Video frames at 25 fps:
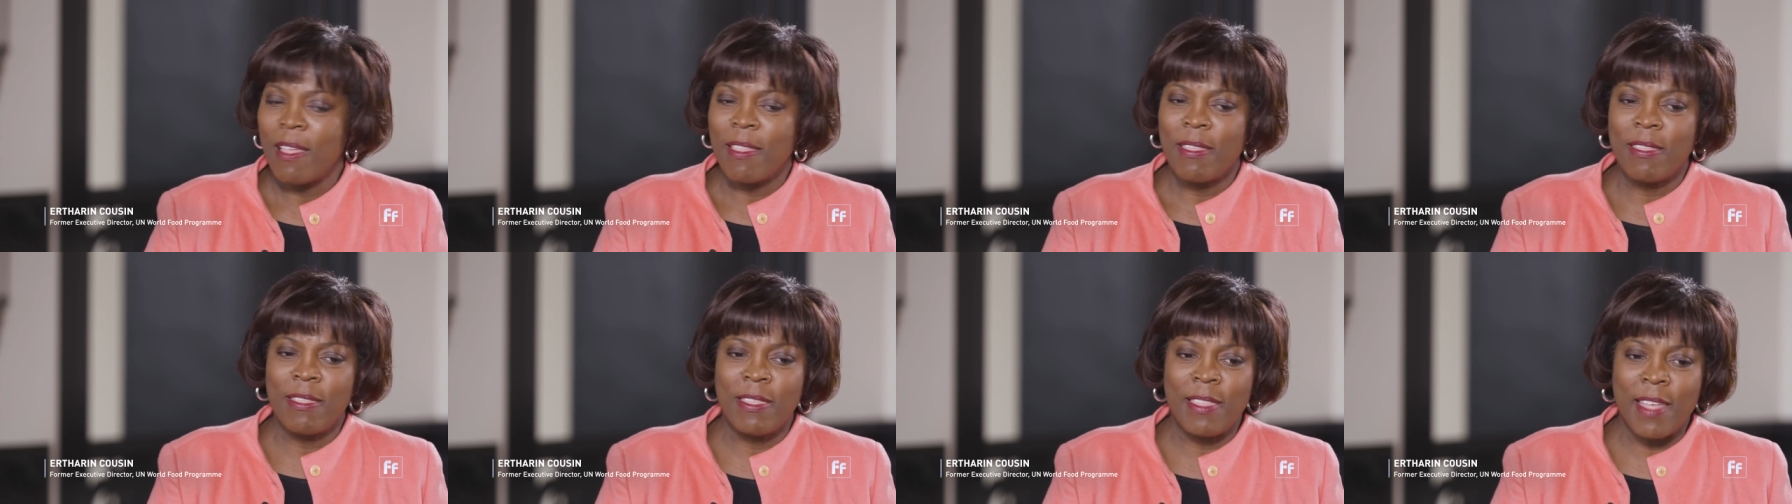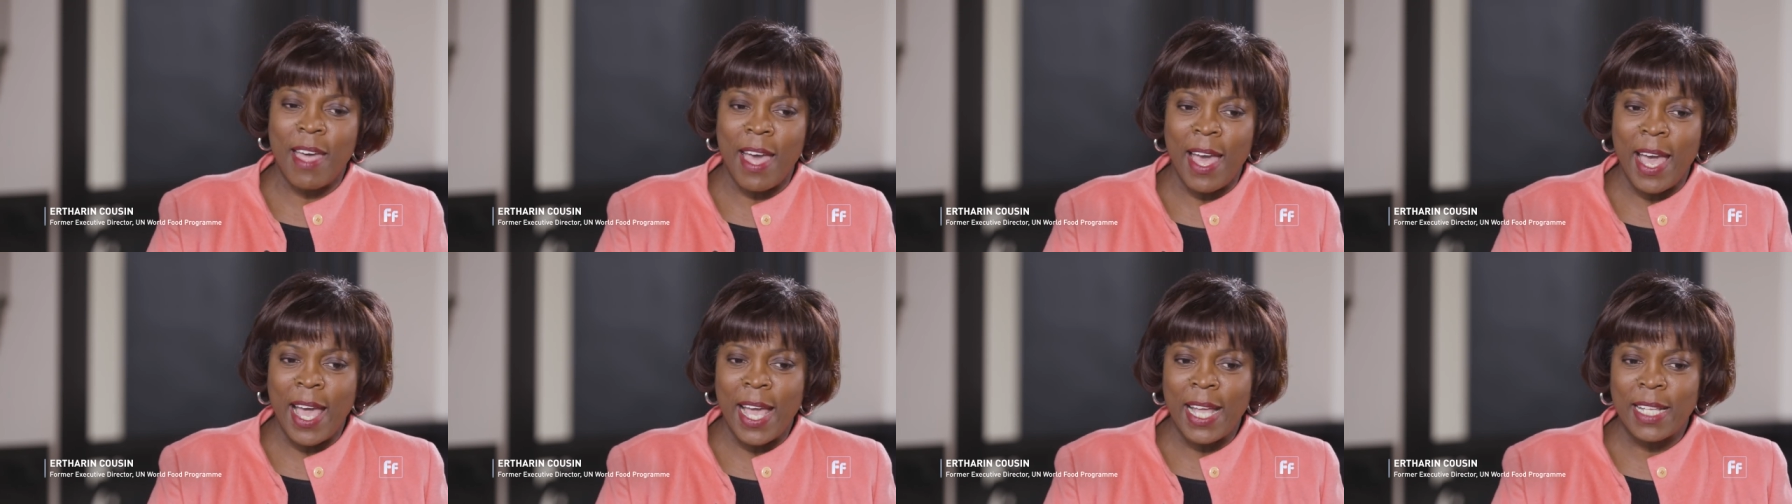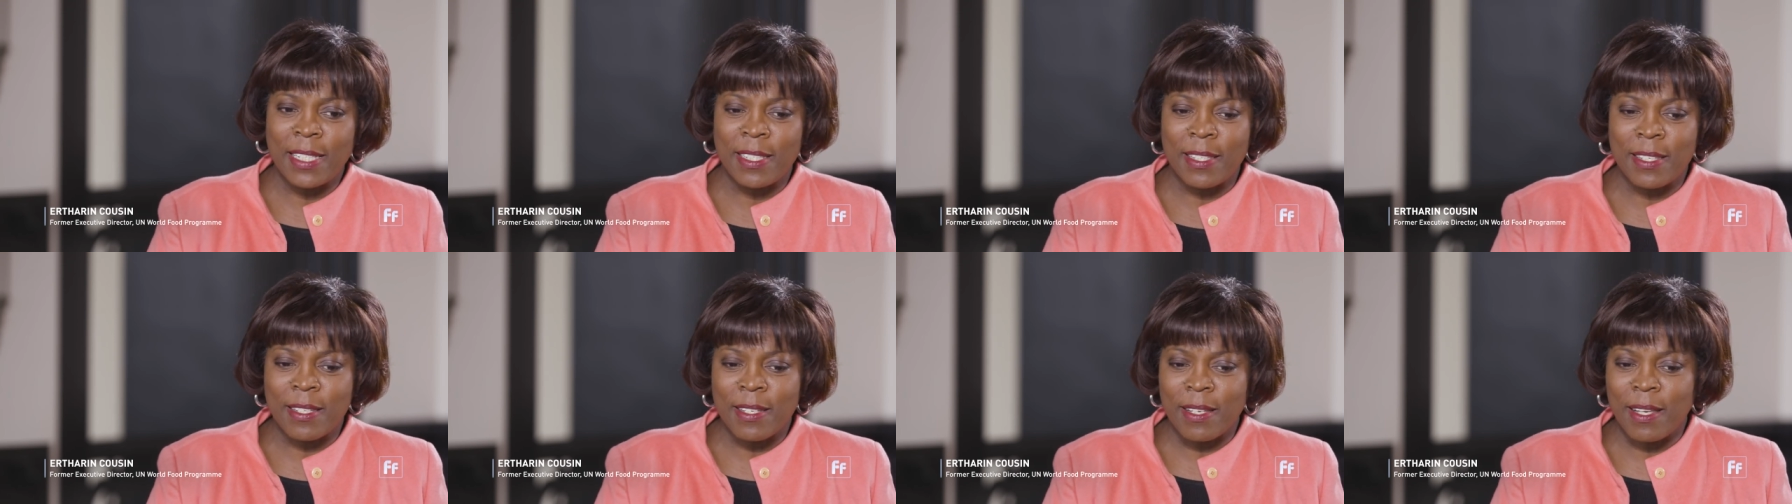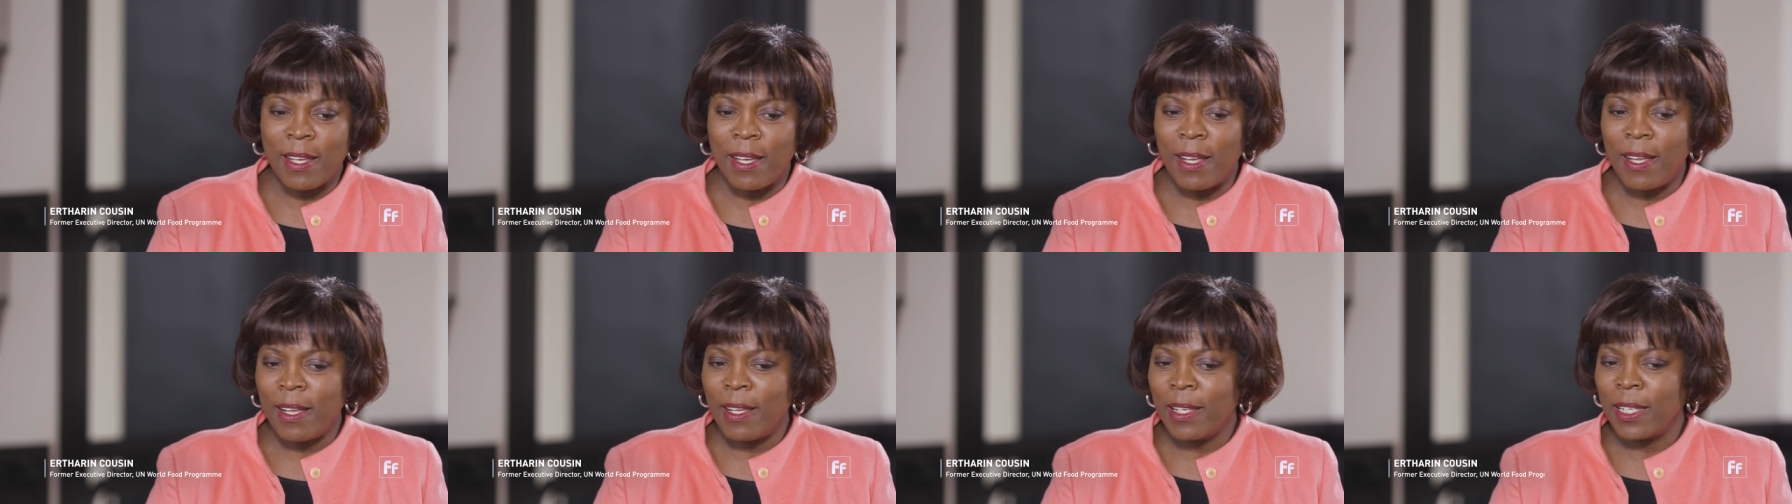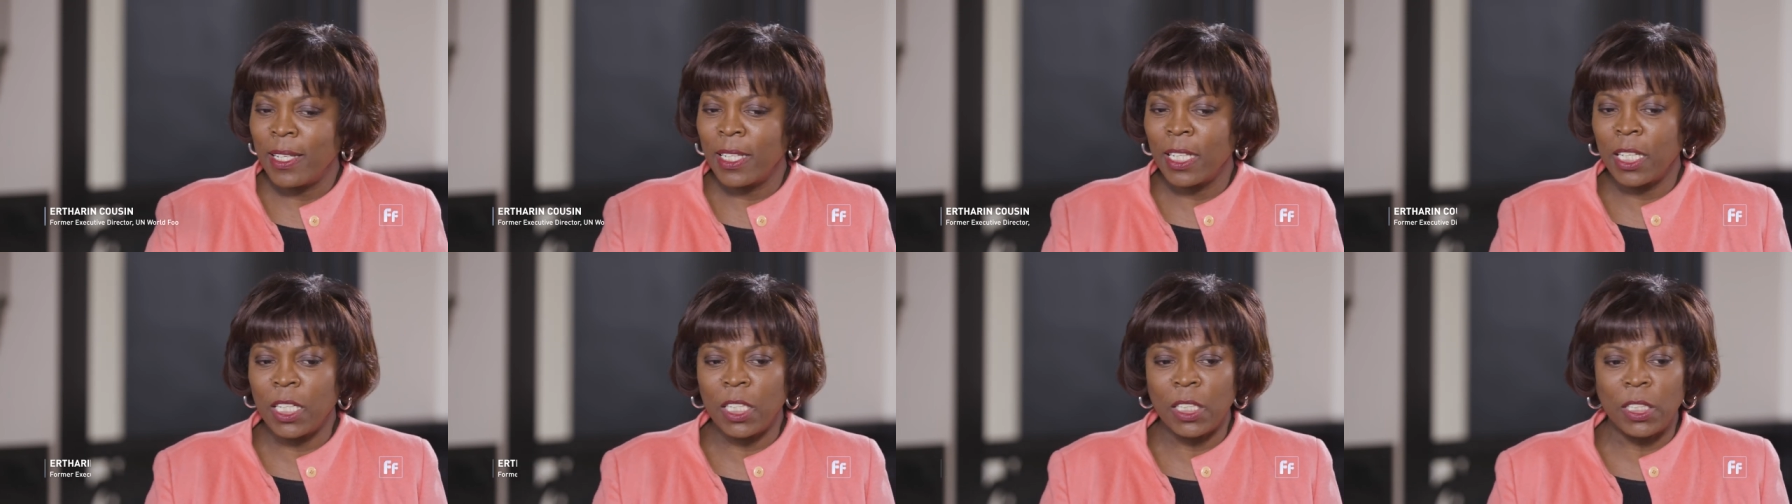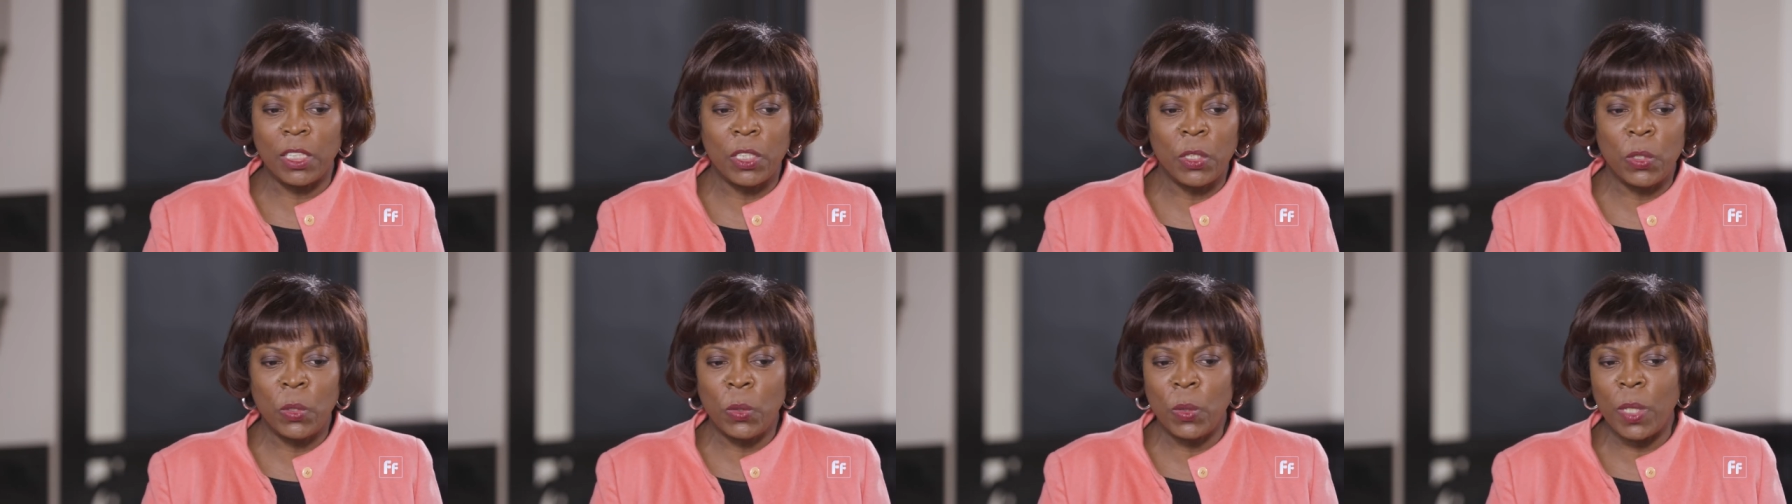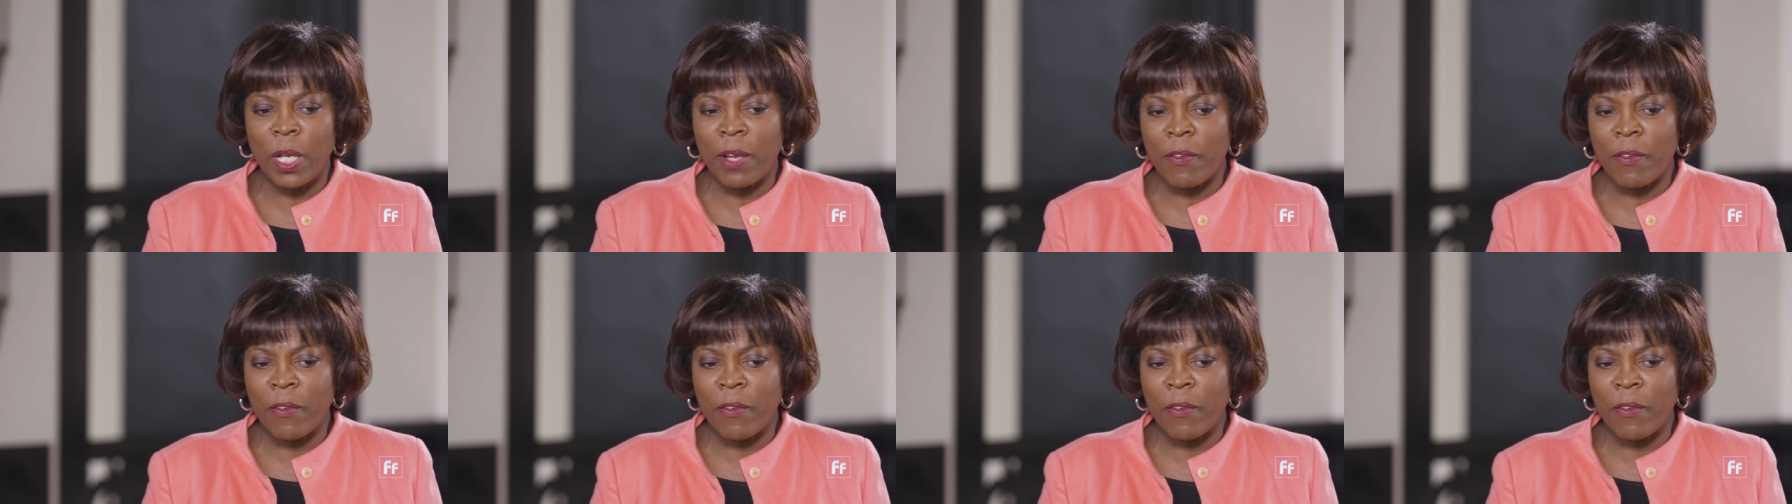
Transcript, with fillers: that uh, include